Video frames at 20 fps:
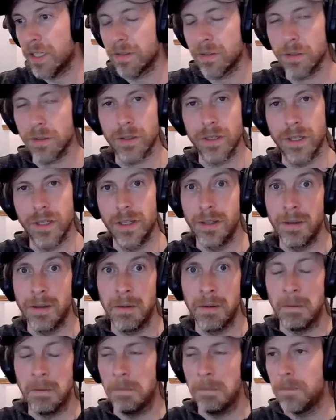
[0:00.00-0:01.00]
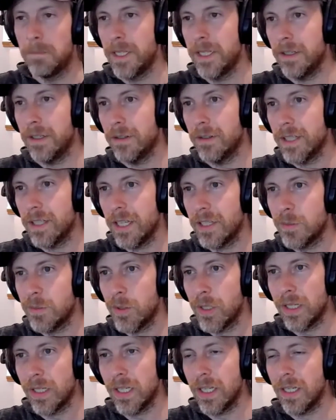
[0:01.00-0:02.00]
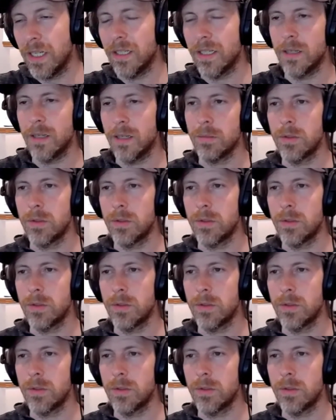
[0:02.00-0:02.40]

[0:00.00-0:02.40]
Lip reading: So, that's pretty neat.